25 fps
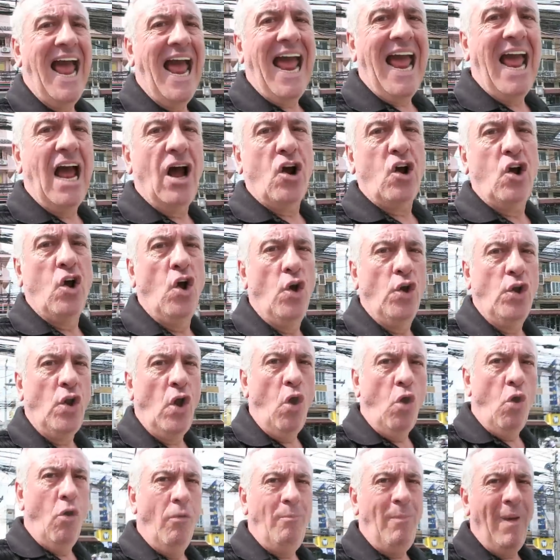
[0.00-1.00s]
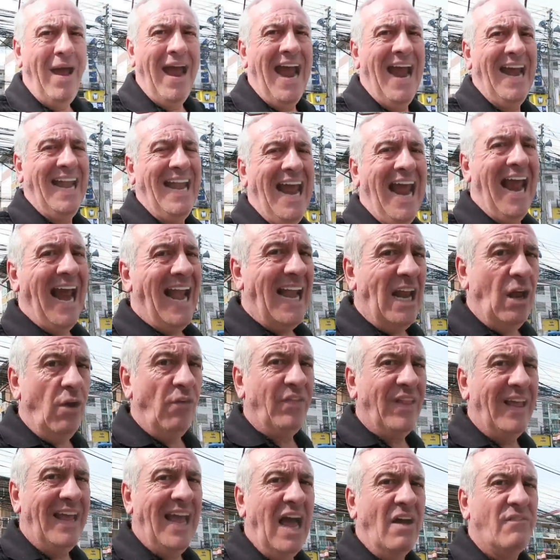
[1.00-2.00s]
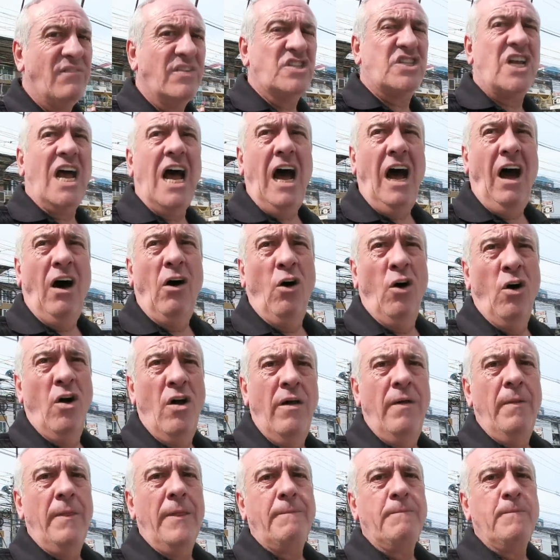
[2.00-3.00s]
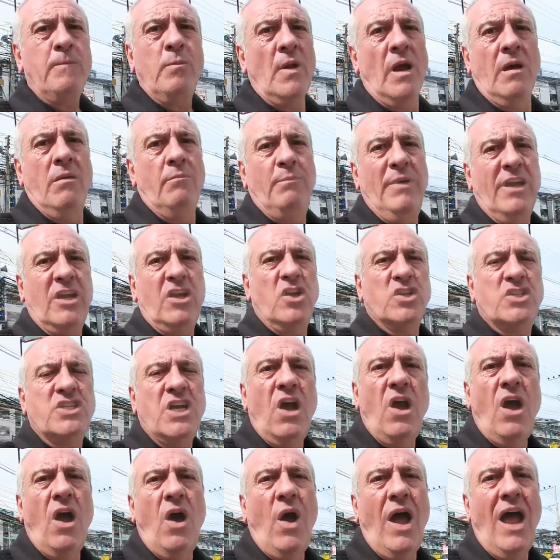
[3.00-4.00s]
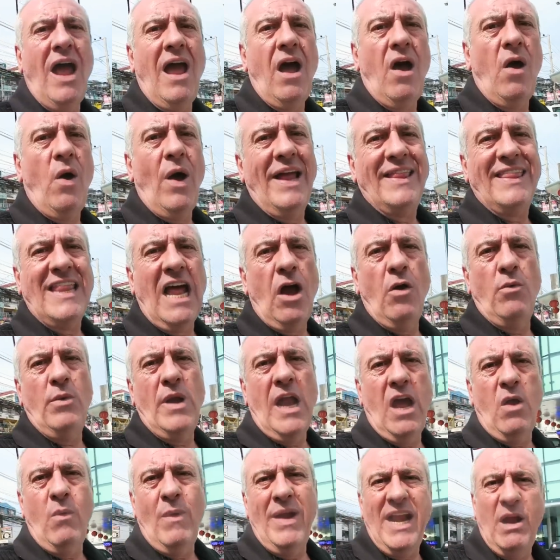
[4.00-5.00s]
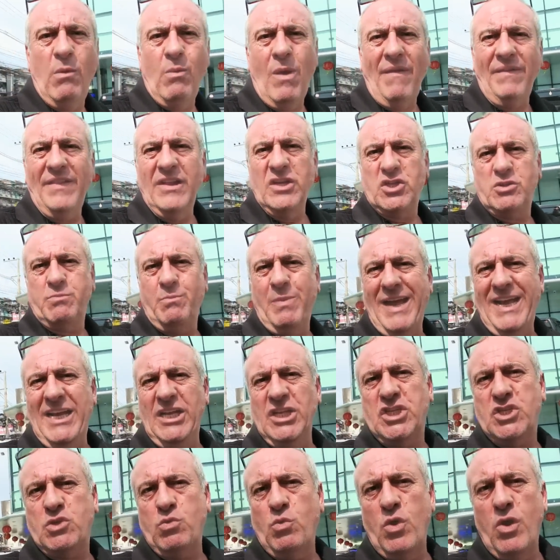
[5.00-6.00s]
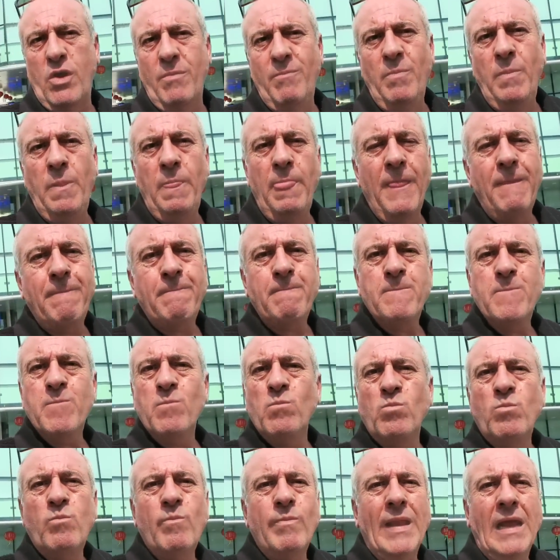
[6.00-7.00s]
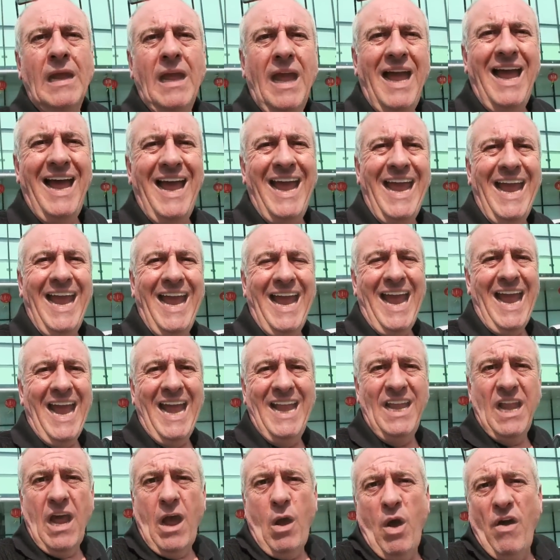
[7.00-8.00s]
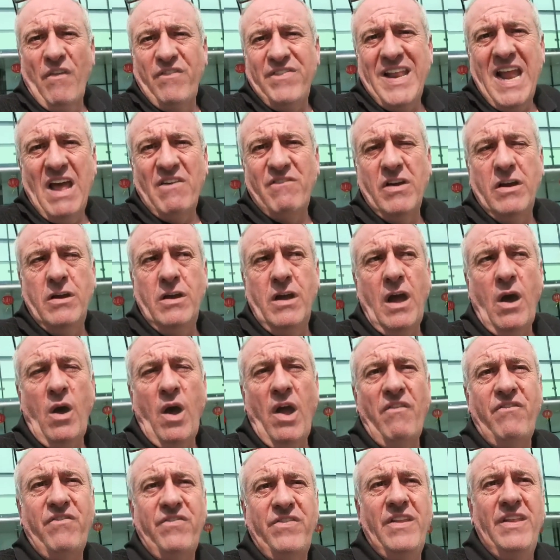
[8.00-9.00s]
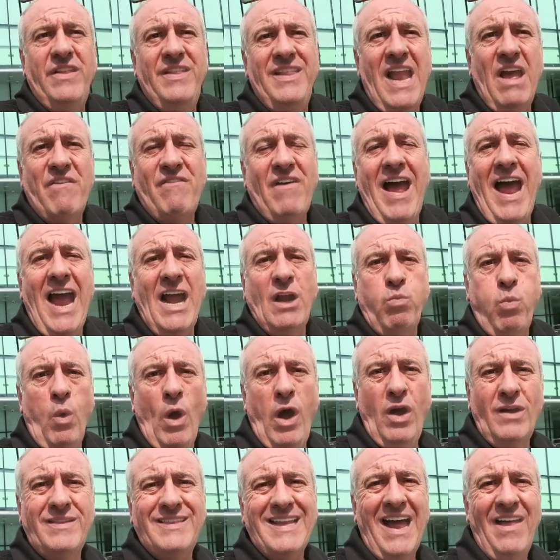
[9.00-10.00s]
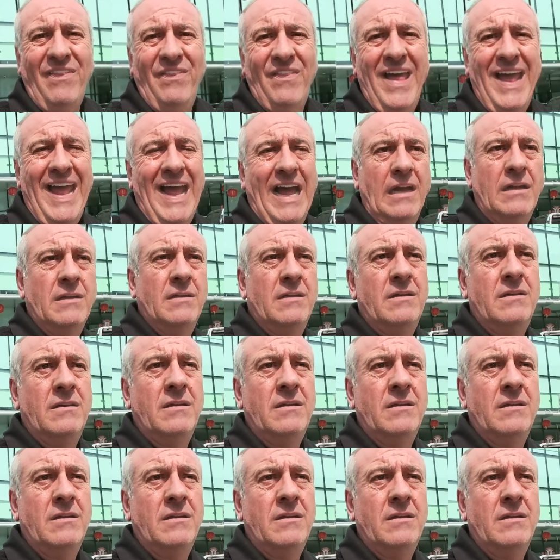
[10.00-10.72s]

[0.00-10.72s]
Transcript: how good or bad any of the others are, because I don't know anyone that's been to them, and I've never had work done there.